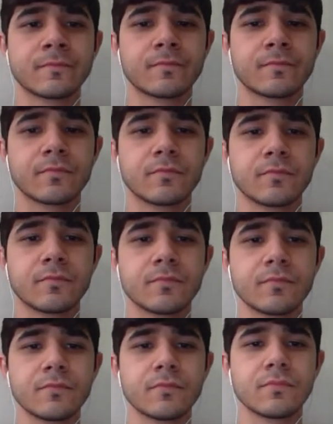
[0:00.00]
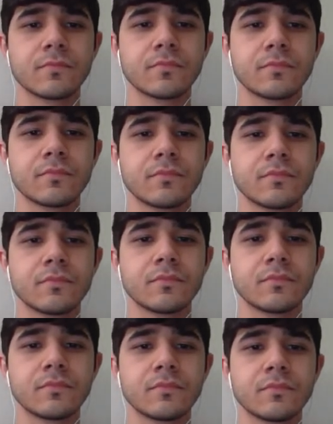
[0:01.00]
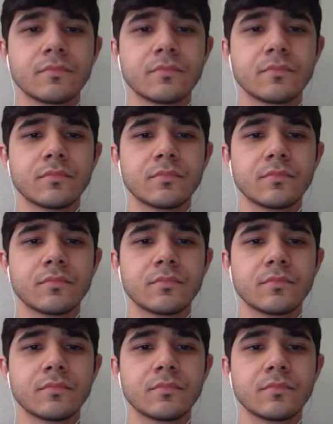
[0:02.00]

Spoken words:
This person isn't speaking.